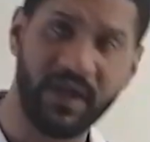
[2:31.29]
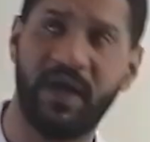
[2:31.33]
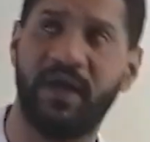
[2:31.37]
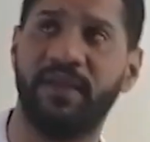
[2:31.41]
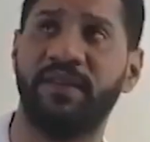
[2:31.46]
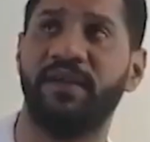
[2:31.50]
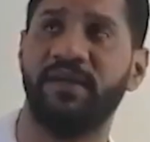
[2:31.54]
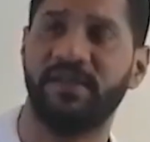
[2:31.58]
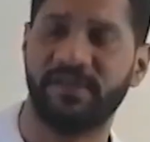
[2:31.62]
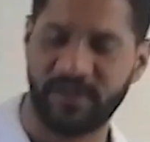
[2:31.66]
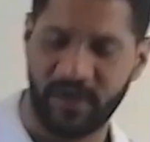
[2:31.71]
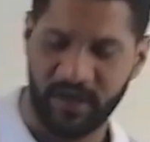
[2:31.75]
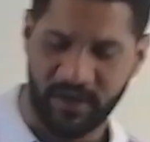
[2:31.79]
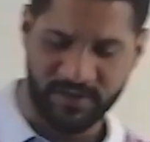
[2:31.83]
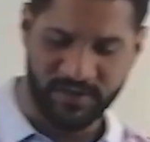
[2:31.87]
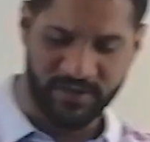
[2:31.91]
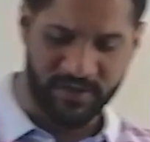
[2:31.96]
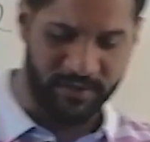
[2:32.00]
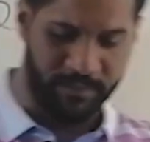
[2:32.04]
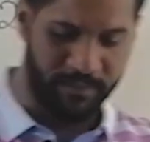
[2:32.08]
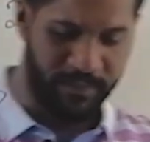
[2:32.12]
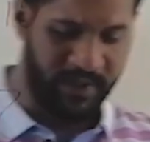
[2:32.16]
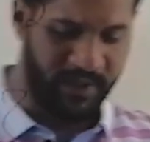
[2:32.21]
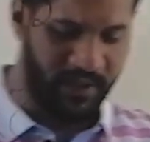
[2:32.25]
and he is
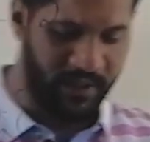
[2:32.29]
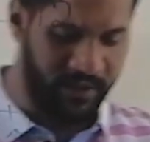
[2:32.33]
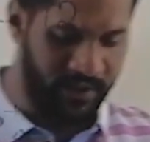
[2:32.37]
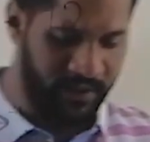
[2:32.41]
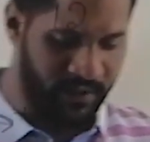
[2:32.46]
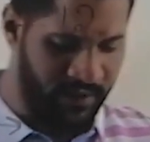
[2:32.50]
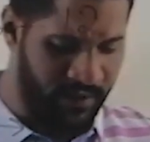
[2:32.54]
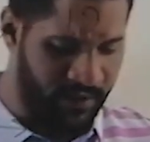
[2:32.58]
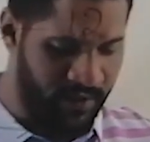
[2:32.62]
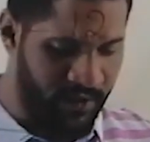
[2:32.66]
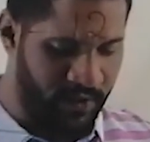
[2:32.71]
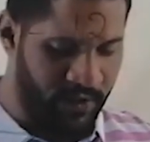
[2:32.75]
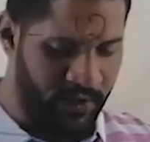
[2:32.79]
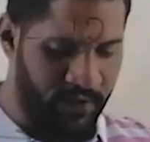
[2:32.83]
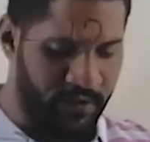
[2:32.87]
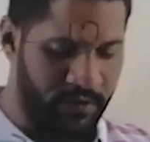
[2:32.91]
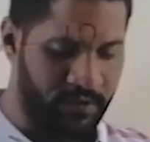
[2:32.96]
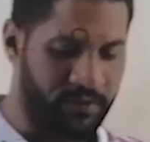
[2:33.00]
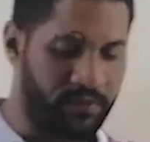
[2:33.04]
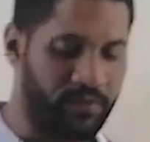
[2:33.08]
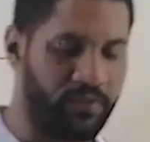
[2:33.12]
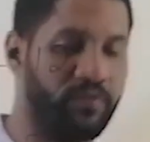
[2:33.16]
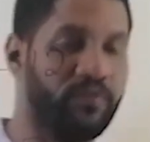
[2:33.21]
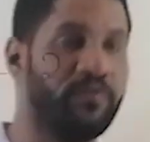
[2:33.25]
asking me
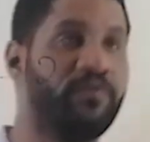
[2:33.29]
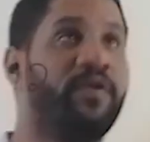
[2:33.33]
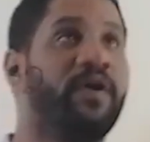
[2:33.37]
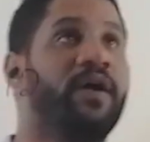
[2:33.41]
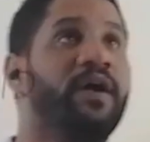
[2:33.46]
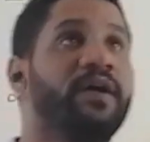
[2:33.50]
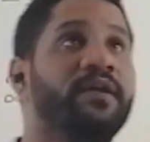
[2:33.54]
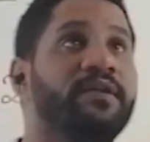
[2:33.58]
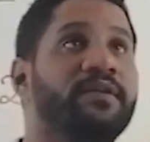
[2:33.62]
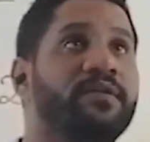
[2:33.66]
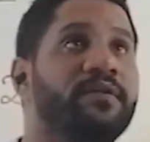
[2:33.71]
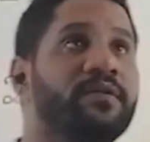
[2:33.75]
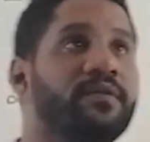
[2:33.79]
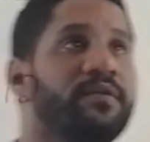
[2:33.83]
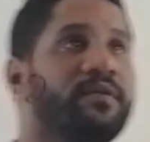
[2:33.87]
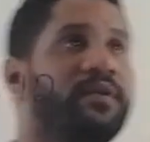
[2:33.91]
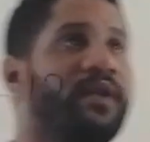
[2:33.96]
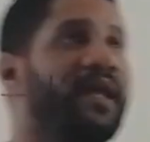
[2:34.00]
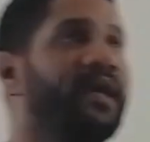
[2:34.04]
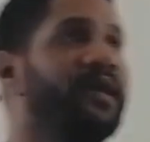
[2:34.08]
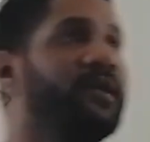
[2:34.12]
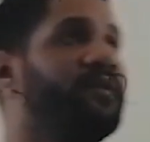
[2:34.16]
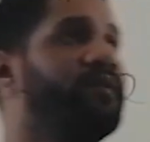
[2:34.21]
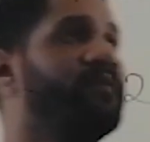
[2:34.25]
to find
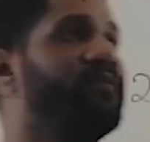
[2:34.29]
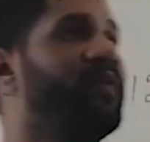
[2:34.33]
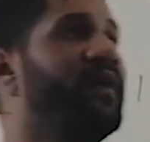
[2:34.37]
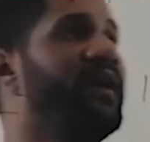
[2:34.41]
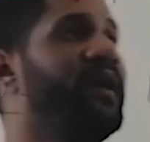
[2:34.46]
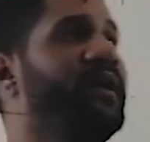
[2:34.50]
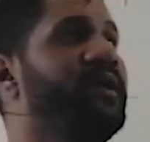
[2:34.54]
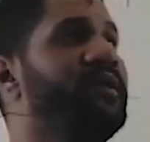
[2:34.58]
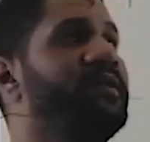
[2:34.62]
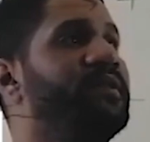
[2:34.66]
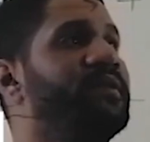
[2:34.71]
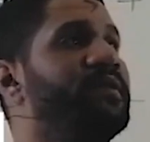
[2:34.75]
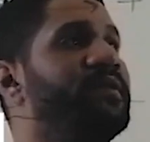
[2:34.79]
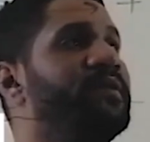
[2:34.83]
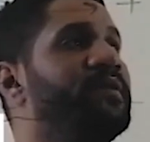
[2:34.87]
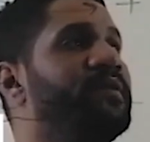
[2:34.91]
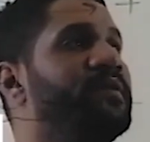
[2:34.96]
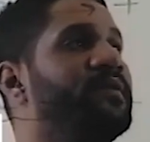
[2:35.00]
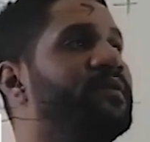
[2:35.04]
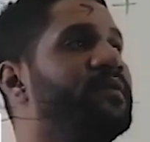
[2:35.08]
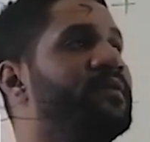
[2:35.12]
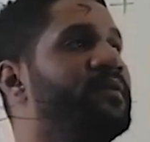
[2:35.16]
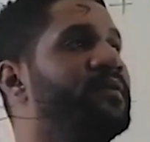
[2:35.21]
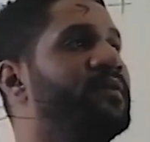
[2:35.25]
negative 8
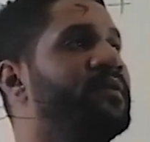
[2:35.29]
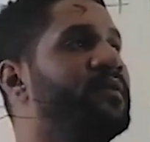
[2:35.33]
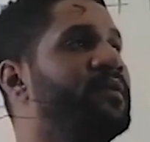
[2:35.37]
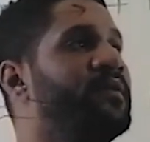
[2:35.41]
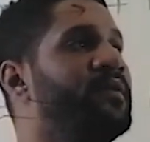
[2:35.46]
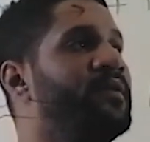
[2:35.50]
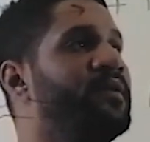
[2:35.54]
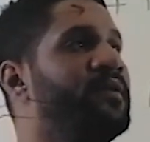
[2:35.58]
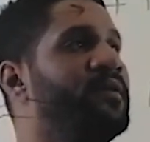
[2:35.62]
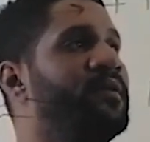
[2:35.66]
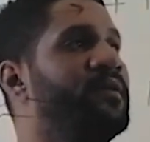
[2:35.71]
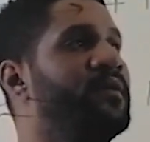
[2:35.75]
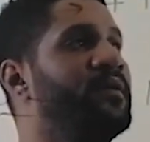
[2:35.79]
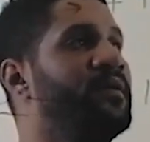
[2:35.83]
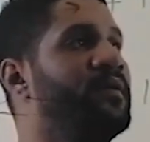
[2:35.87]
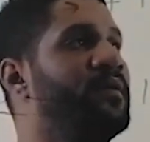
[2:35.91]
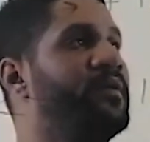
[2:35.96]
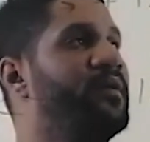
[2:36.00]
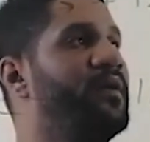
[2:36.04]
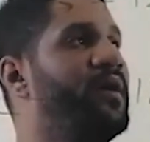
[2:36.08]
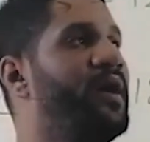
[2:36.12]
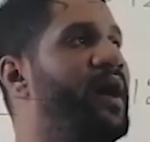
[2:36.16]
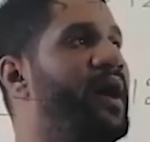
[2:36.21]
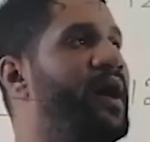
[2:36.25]

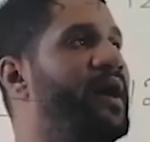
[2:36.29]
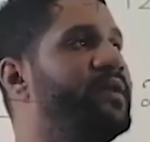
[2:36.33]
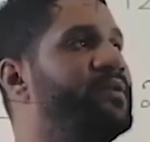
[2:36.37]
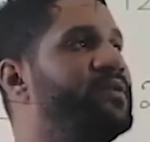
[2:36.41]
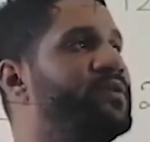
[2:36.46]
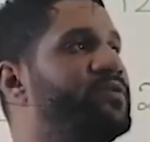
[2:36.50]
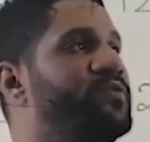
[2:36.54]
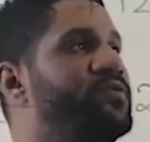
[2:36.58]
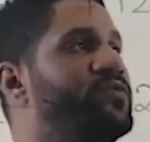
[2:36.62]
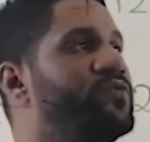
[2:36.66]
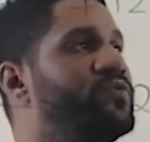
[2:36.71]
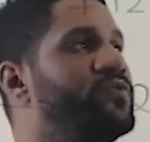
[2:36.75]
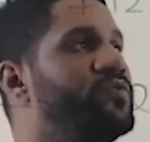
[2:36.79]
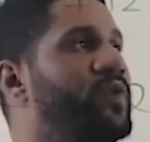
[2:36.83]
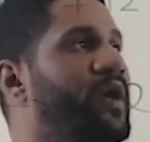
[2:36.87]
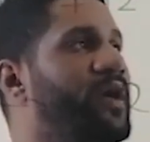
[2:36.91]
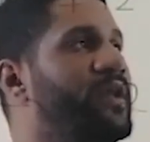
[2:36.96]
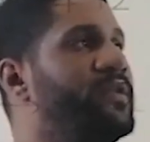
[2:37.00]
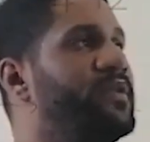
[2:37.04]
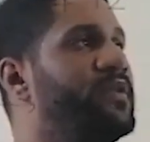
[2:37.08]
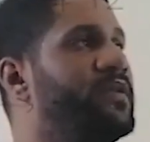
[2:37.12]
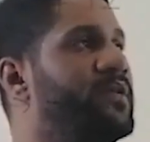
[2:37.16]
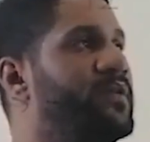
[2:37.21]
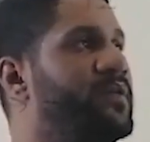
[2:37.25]
added to
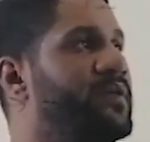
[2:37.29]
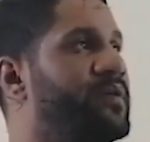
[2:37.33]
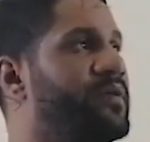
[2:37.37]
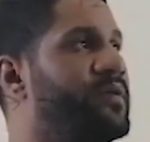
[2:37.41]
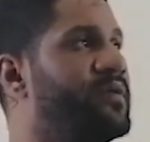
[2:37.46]
what